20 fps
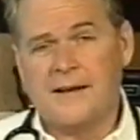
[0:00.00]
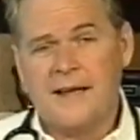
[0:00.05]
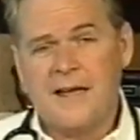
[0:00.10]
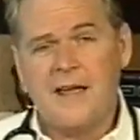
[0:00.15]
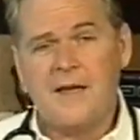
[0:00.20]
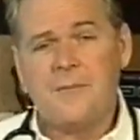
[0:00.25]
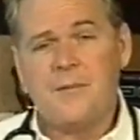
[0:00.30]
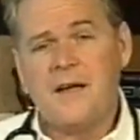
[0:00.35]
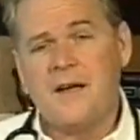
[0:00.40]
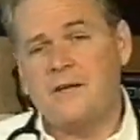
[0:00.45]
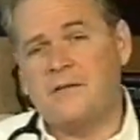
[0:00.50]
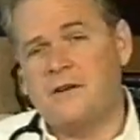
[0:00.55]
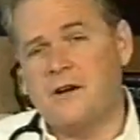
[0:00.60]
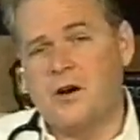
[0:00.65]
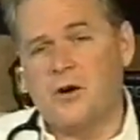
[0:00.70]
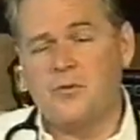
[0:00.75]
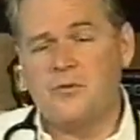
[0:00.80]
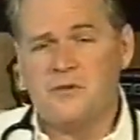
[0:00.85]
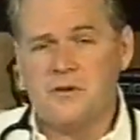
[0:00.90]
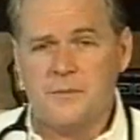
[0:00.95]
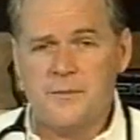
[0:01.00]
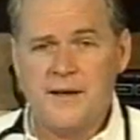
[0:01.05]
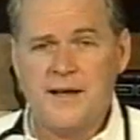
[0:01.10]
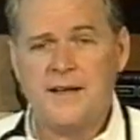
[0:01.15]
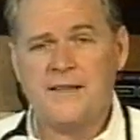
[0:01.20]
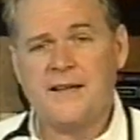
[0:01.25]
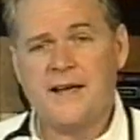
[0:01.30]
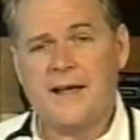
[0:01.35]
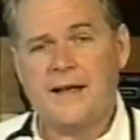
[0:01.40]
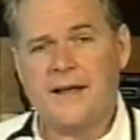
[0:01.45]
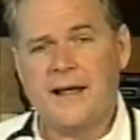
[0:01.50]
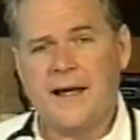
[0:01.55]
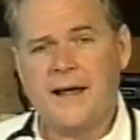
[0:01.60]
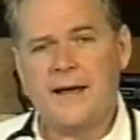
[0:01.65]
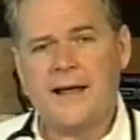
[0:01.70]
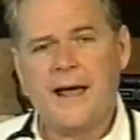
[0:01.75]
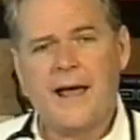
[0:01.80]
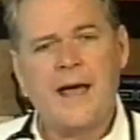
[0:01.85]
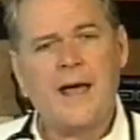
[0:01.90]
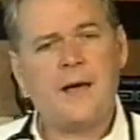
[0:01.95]
He may have gone to bed that
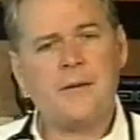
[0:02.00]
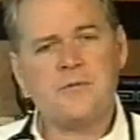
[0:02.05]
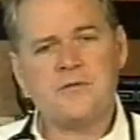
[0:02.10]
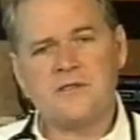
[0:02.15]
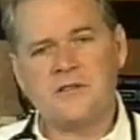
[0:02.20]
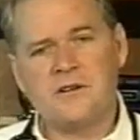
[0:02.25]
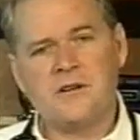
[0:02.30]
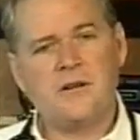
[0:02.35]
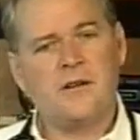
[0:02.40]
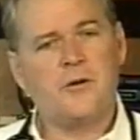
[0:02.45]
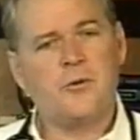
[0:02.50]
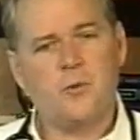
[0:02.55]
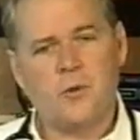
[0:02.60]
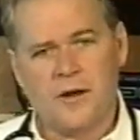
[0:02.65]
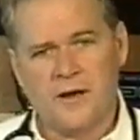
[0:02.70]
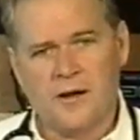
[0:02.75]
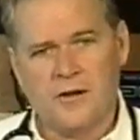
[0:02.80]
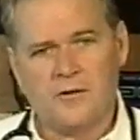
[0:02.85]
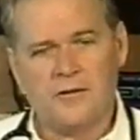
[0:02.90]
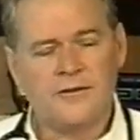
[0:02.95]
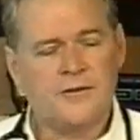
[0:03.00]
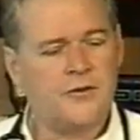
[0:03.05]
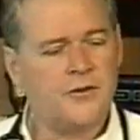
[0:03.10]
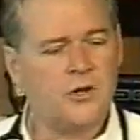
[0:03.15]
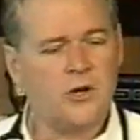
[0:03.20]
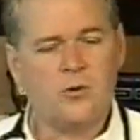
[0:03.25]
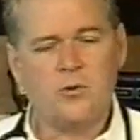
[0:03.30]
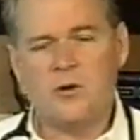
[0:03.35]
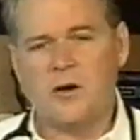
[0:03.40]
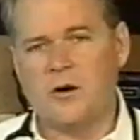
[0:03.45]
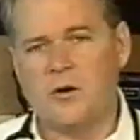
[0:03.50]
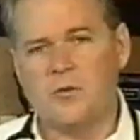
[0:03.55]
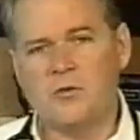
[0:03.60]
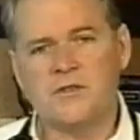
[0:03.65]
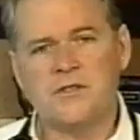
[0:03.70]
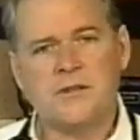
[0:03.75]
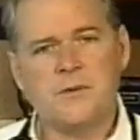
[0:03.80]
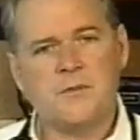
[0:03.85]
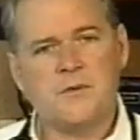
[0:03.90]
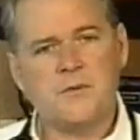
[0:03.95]
night absolutely well, no
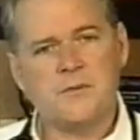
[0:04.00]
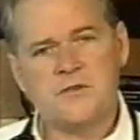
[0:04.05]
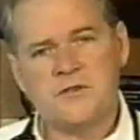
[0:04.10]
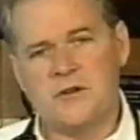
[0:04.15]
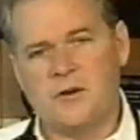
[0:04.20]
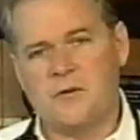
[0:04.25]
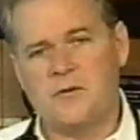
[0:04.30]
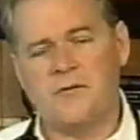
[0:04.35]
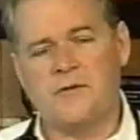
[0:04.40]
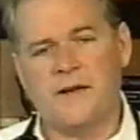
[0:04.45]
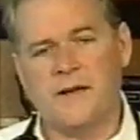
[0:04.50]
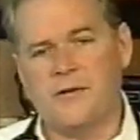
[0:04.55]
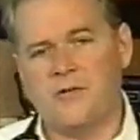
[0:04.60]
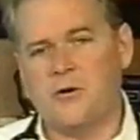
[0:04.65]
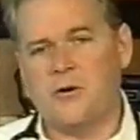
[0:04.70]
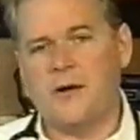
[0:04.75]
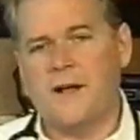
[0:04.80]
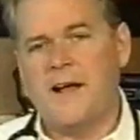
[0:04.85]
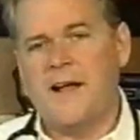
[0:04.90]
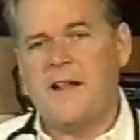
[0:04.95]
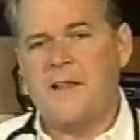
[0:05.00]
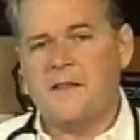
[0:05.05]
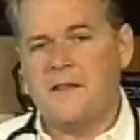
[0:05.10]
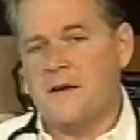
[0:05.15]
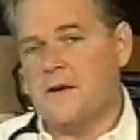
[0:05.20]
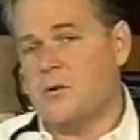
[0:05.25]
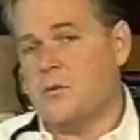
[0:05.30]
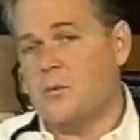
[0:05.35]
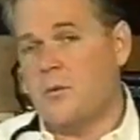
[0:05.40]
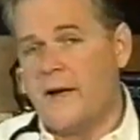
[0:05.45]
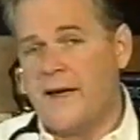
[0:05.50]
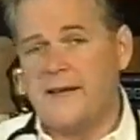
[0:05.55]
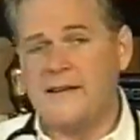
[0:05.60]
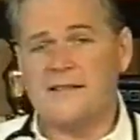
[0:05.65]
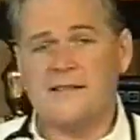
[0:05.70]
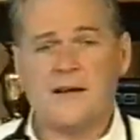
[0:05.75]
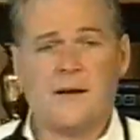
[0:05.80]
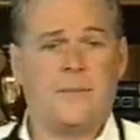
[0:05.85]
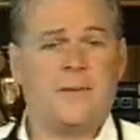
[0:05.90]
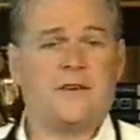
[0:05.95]
cold symptoms, no fever. Then he
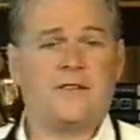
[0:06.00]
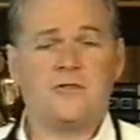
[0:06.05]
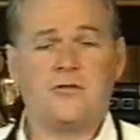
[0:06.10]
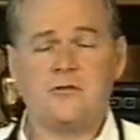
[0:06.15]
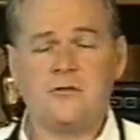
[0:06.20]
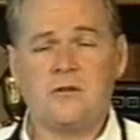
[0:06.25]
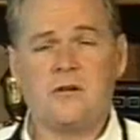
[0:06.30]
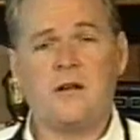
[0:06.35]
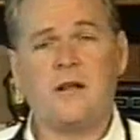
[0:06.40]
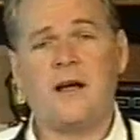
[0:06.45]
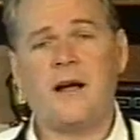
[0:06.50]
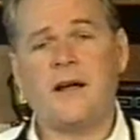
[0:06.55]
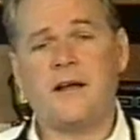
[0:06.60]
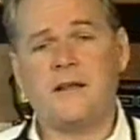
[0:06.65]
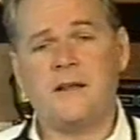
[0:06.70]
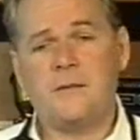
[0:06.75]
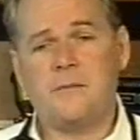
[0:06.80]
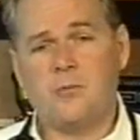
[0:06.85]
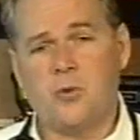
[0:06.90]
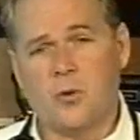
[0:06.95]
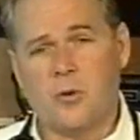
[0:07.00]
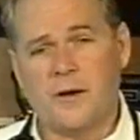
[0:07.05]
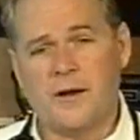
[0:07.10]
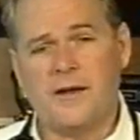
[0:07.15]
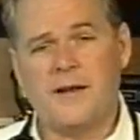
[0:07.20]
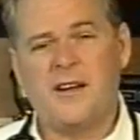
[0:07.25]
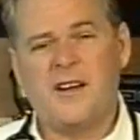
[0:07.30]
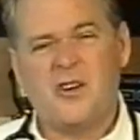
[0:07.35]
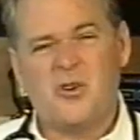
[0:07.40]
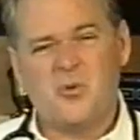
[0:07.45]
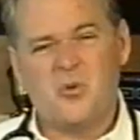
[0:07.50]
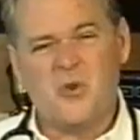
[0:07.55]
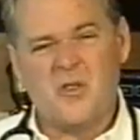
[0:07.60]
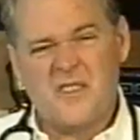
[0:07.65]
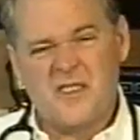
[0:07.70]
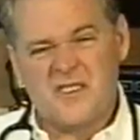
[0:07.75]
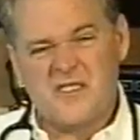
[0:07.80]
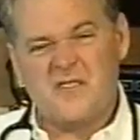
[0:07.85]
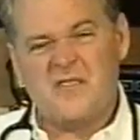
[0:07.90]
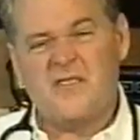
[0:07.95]
wakes up at 2 o'clock in the morning
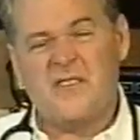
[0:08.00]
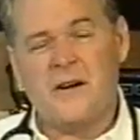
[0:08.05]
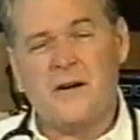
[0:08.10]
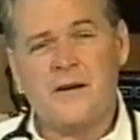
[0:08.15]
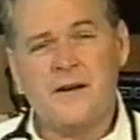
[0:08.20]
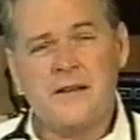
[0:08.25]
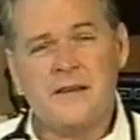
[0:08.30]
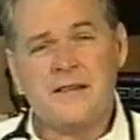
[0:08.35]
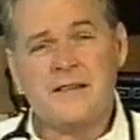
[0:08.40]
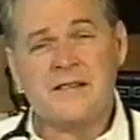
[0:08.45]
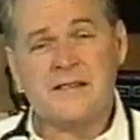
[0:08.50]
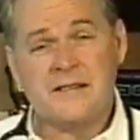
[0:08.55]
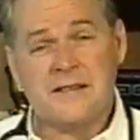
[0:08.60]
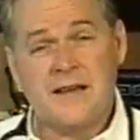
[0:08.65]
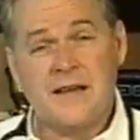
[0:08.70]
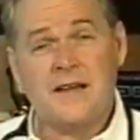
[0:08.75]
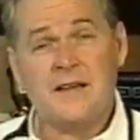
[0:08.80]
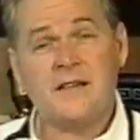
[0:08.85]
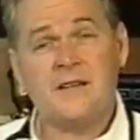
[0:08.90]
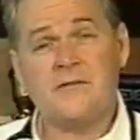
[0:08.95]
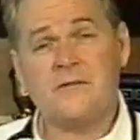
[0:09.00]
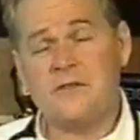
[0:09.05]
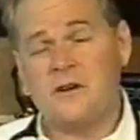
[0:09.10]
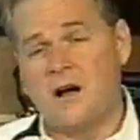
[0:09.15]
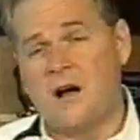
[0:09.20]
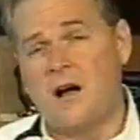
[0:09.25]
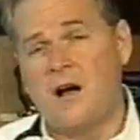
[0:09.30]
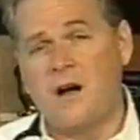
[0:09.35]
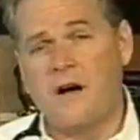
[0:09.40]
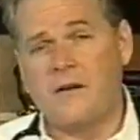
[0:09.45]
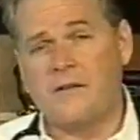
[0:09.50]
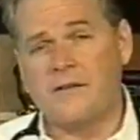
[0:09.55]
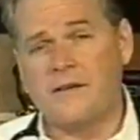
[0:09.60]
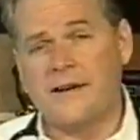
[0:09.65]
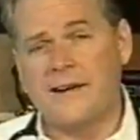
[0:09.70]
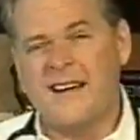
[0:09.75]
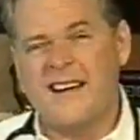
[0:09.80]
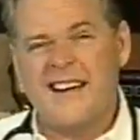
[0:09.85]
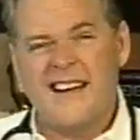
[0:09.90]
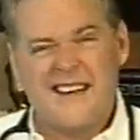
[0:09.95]
with this very distinctive cough.
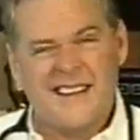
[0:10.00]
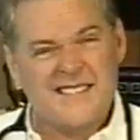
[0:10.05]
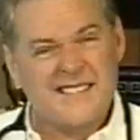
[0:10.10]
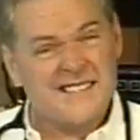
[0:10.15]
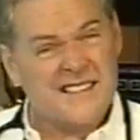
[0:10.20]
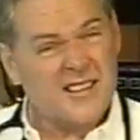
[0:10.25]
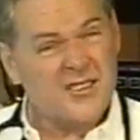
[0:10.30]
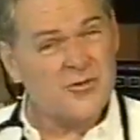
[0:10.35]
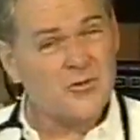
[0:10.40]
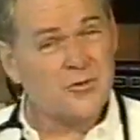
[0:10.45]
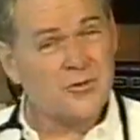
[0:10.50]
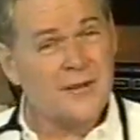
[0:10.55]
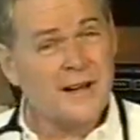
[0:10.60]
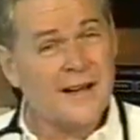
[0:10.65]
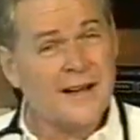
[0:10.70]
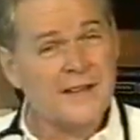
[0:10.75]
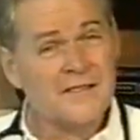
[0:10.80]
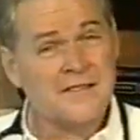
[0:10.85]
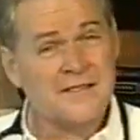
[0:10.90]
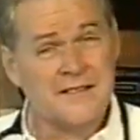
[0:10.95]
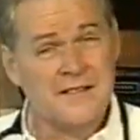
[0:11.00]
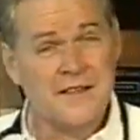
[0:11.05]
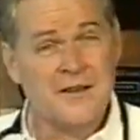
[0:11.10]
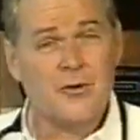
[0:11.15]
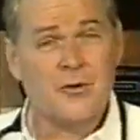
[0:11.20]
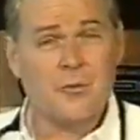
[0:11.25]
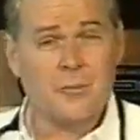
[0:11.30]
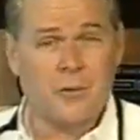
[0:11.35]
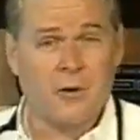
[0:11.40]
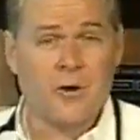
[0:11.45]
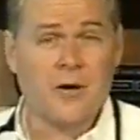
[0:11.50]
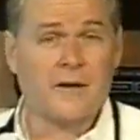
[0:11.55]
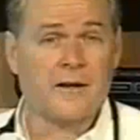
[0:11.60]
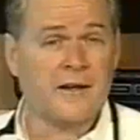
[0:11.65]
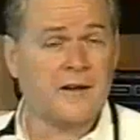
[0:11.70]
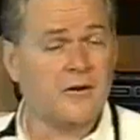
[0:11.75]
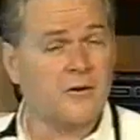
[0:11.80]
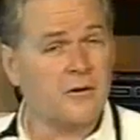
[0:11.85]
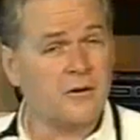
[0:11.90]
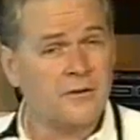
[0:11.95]
It sounds sort of like a seal
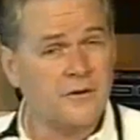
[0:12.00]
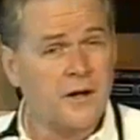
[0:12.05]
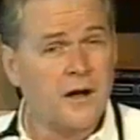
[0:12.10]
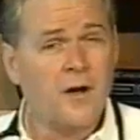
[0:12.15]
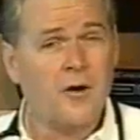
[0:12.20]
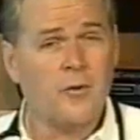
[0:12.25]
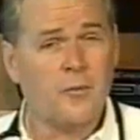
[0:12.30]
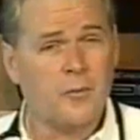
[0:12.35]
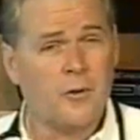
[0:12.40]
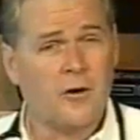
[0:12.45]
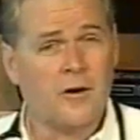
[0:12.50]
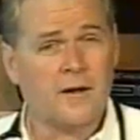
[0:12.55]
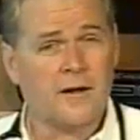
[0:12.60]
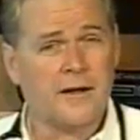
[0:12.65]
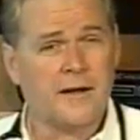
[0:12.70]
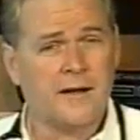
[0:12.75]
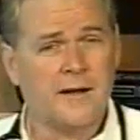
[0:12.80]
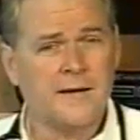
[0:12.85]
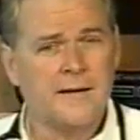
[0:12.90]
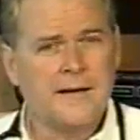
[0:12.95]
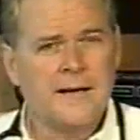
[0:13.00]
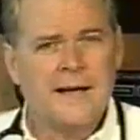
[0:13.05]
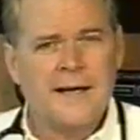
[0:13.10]
barking or a dog barking.